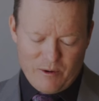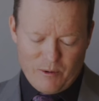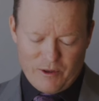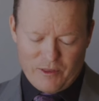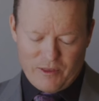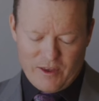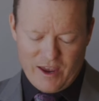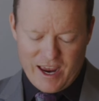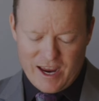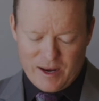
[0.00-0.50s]

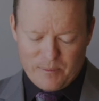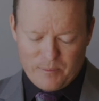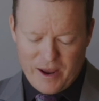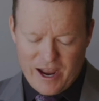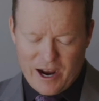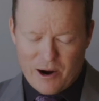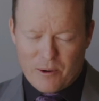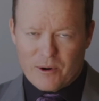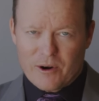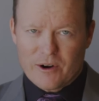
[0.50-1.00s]
With 8
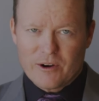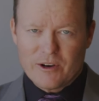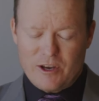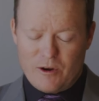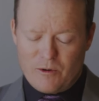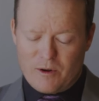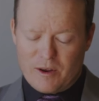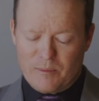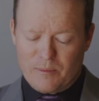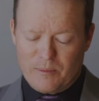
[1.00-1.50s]
power,
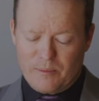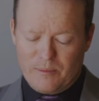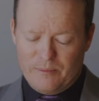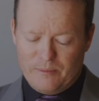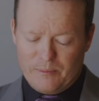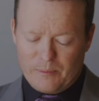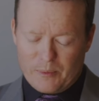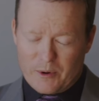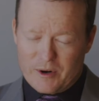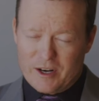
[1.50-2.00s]
you can
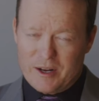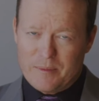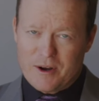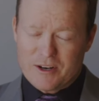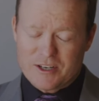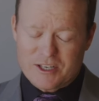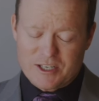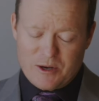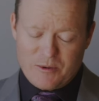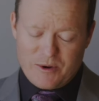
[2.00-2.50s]
pretty
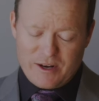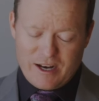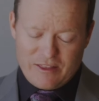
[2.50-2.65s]
much do